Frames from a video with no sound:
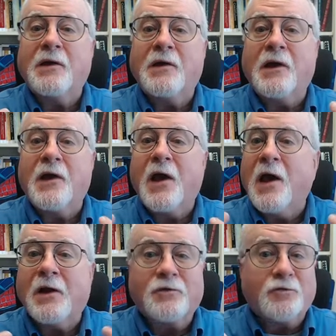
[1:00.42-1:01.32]

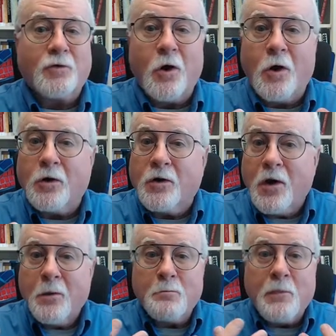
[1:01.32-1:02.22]
a strong
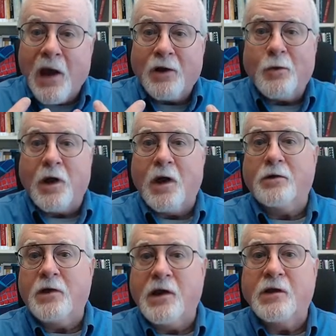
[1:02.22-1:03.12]
background
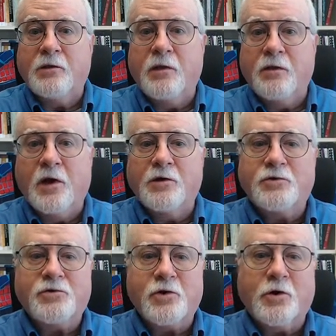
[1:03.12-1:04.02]
in the
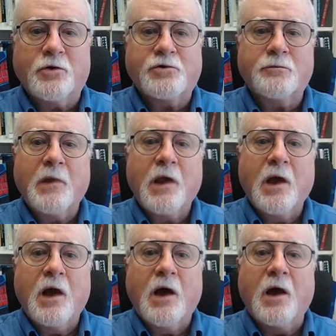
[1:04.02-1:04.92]
church.
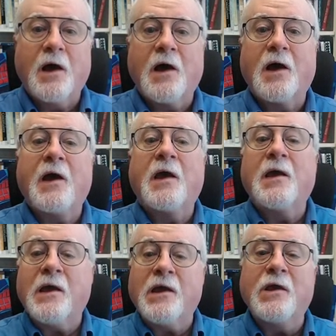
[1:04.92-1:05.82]

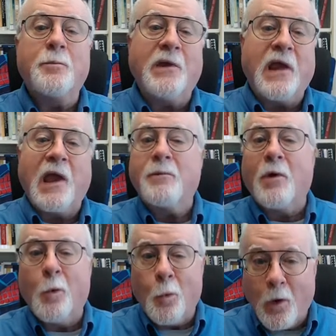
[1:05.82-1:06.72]
He became a
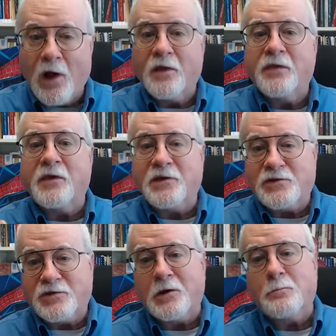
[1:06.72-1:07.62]
wealthy
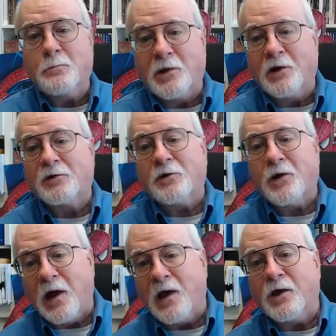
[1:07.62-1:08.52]
shipbuilder
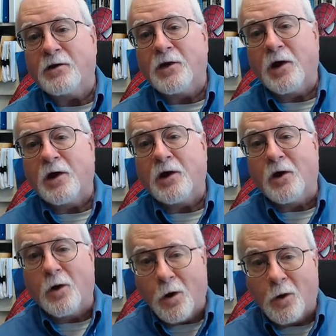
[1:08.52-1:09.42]
and
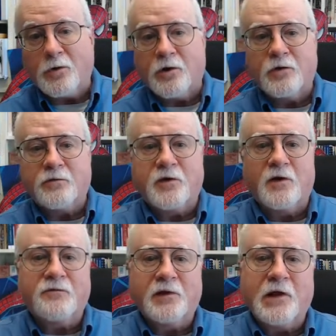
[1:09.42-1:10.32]
owner of a
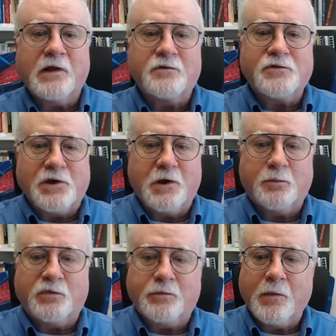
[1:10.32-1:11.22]
fleet of
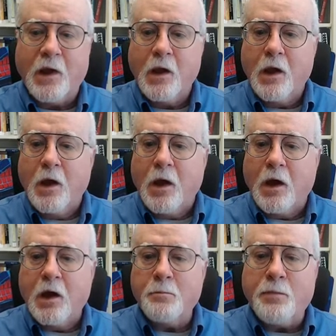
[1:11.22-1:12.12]
ships,
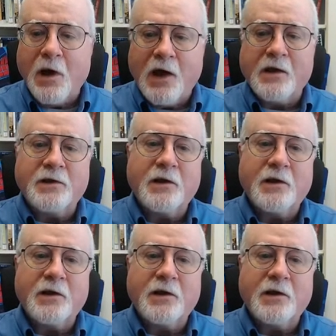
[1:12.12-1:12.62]
but